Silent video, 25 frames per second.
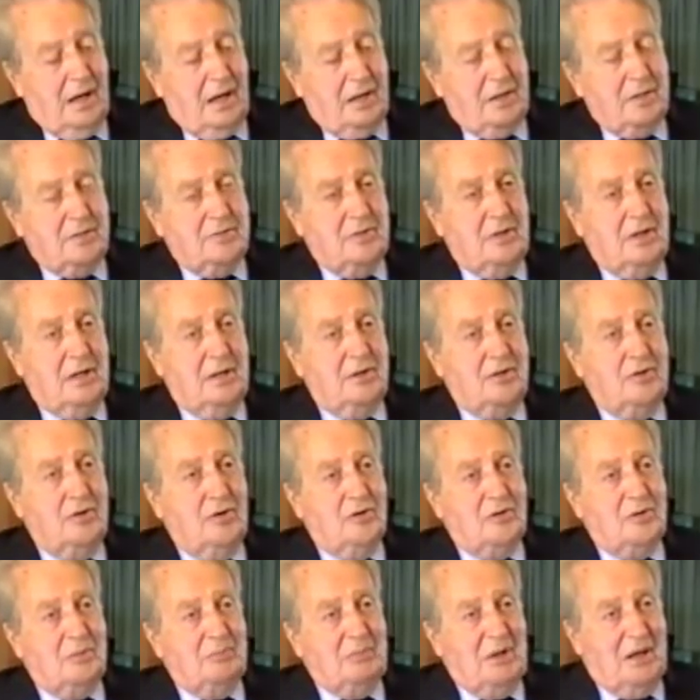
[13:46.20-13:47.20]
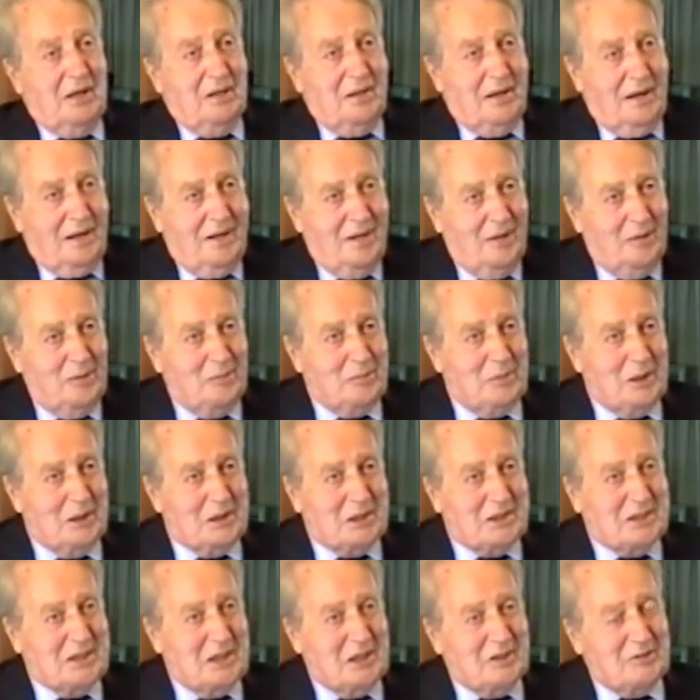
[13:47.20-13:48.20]
hadn't really thought about that, or
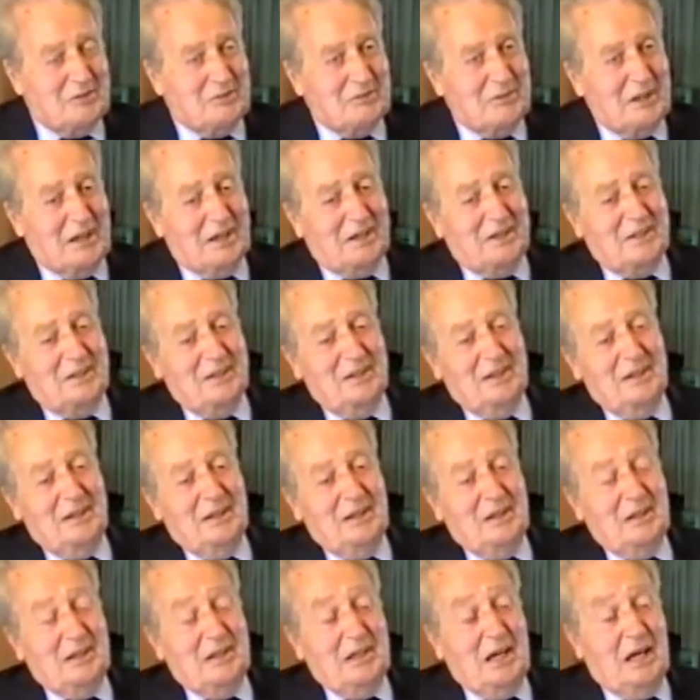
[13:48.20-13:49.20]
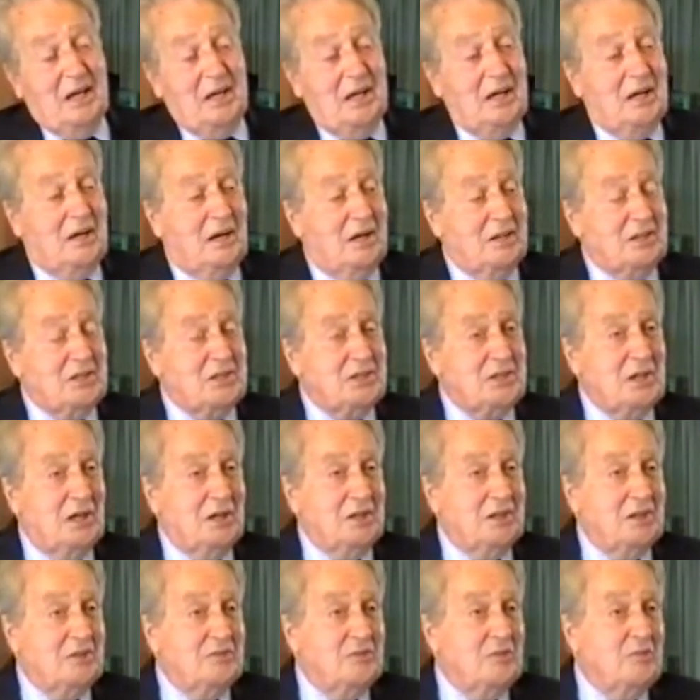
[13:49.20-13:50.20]
was that effect? Anyhow, I'd
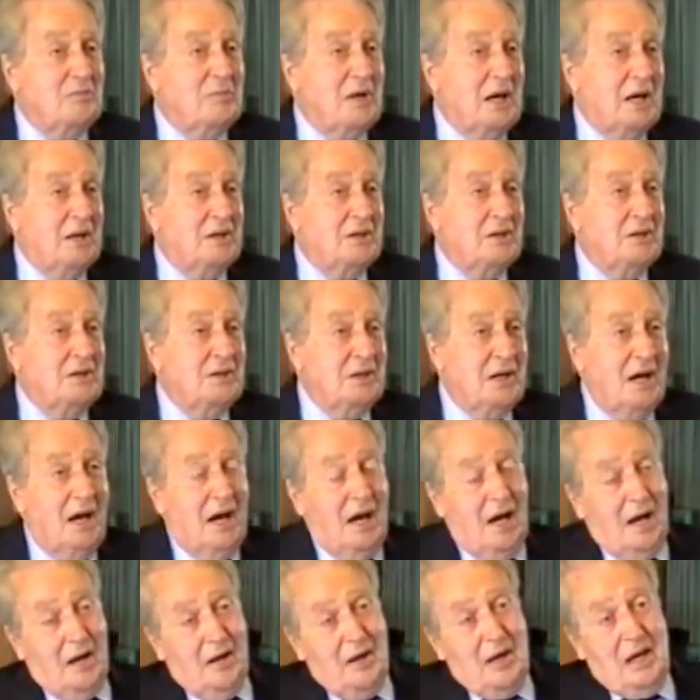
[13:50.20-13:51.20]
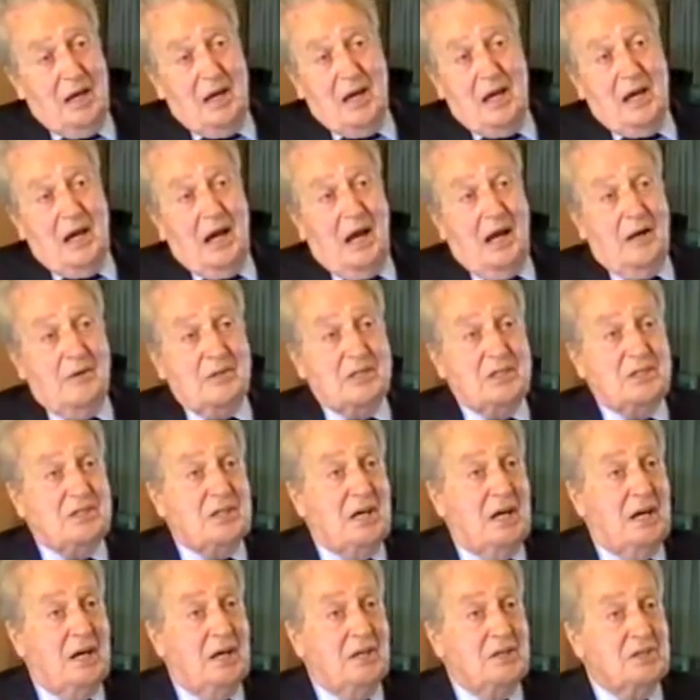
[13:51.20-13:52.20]
started from that, and now I'd
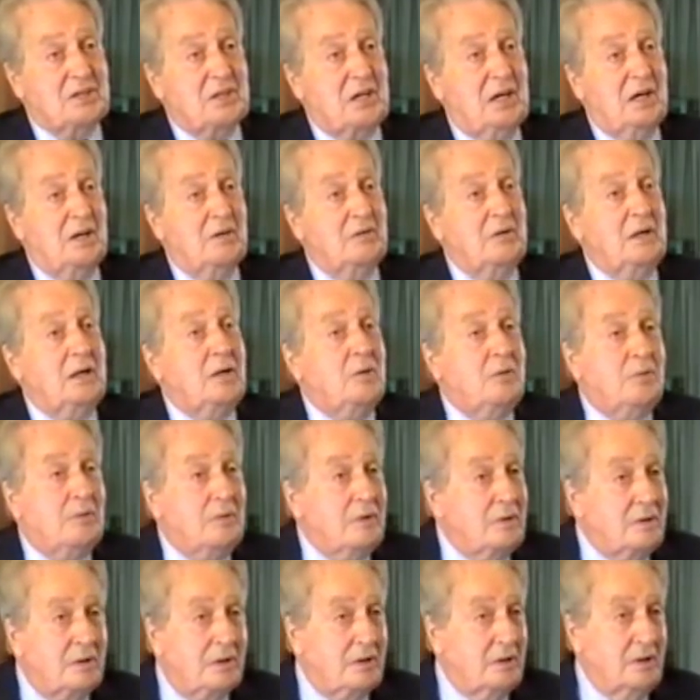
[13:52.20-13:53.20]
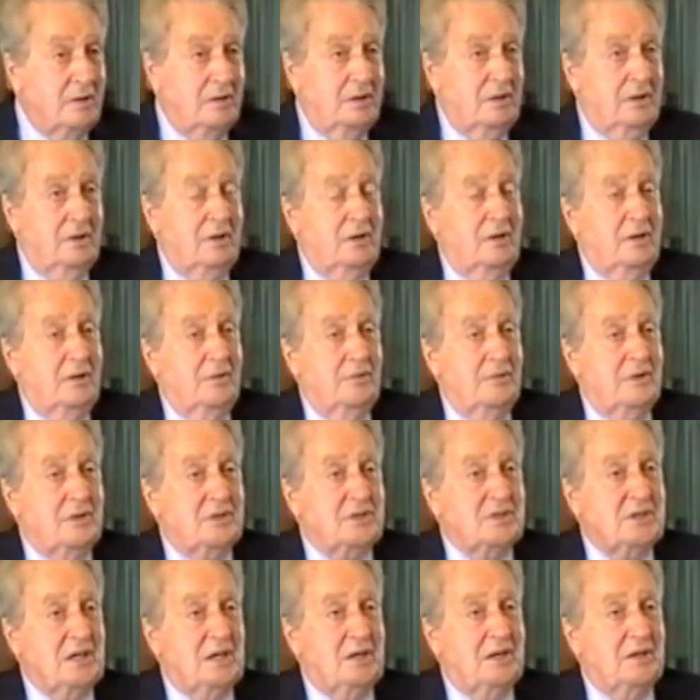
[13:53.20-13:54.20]
say it's co-equal. We
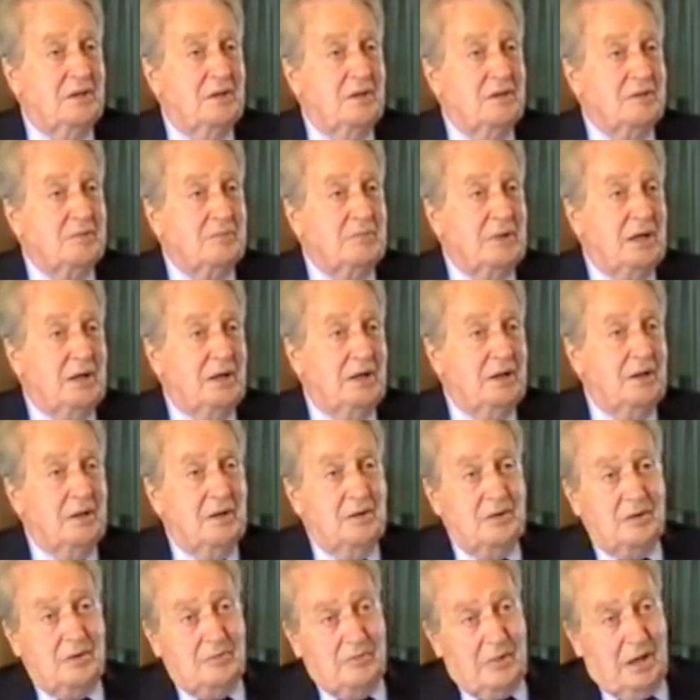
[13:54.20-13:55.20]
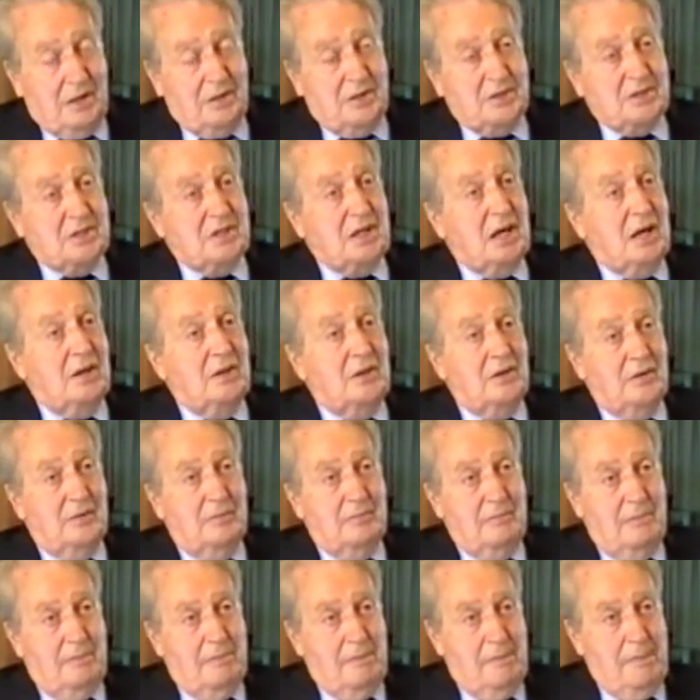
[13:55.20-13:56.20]
send as many to one as the other,
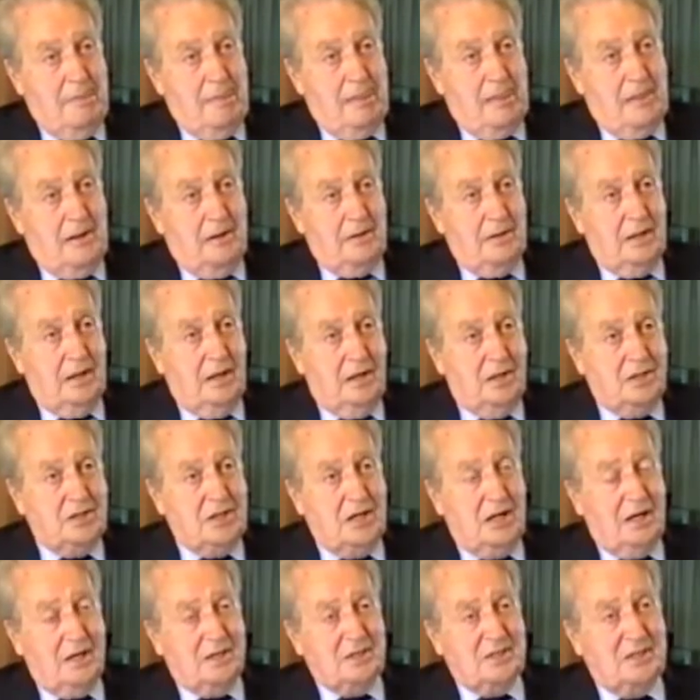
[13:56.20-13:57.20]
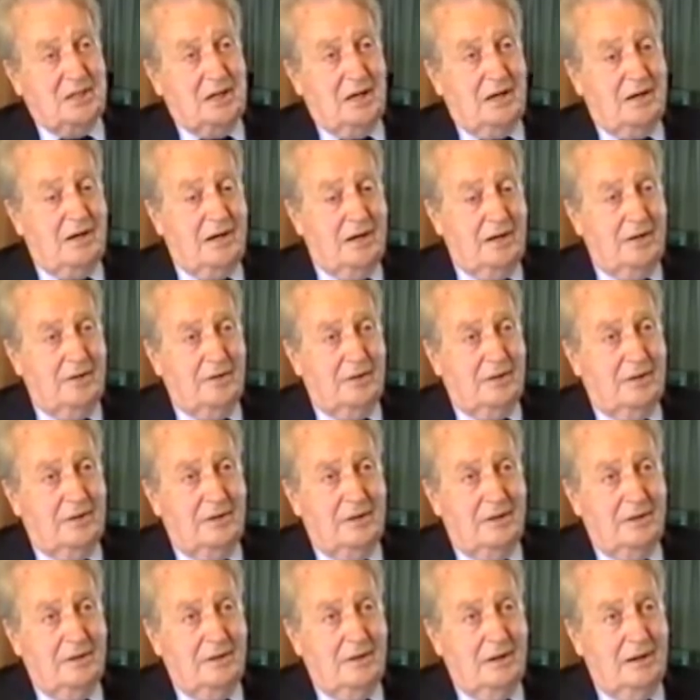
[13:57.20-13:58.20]
and each has their own.
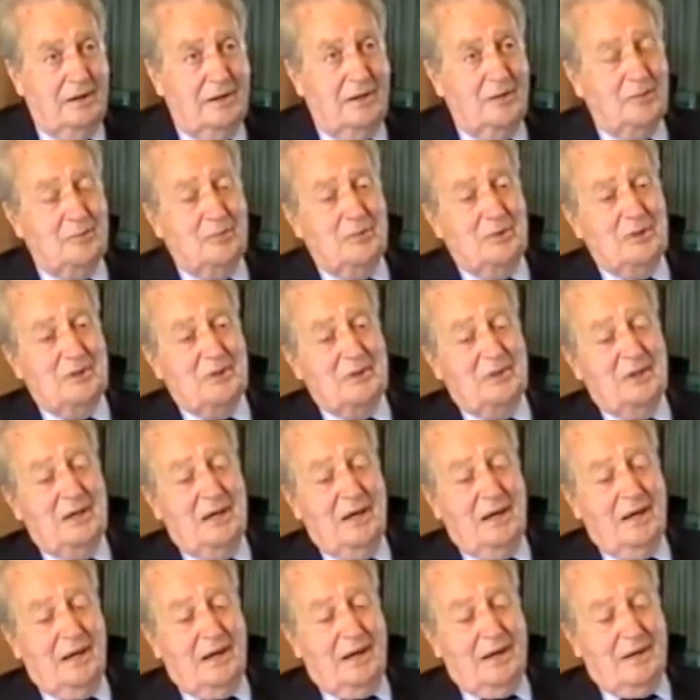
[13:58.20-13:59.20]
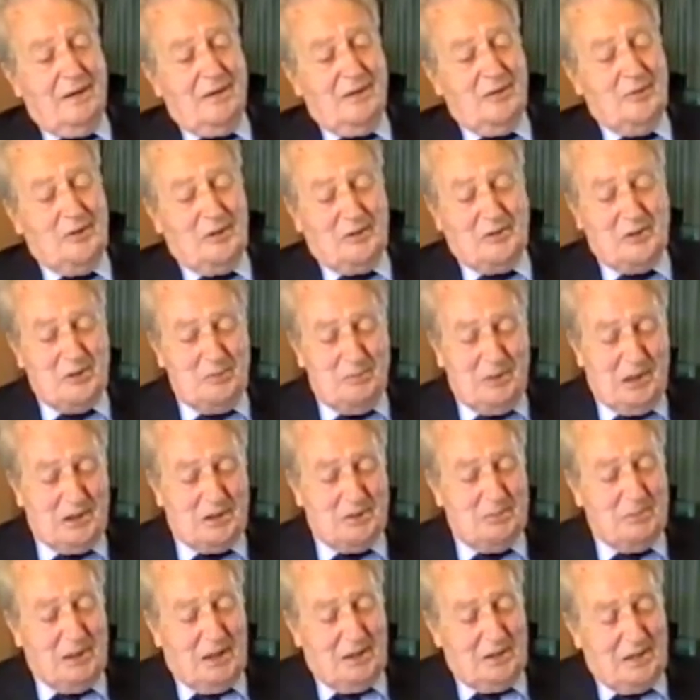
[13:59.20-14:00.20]
I don't want to talk too
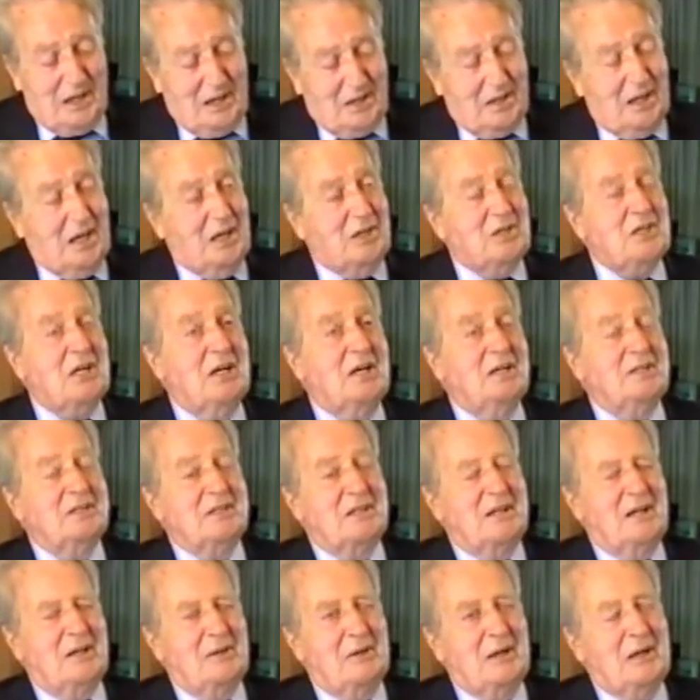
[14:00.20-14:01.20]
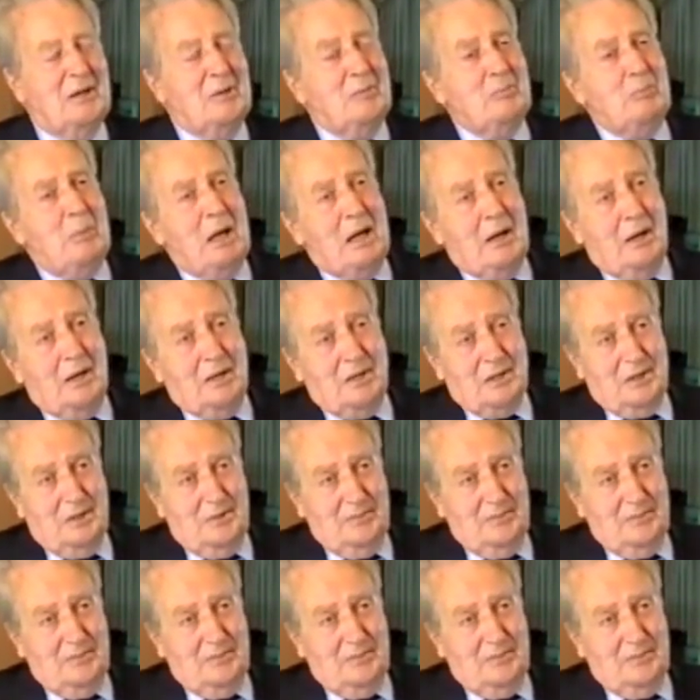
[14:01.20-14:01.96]
much about that. Each has their own merit.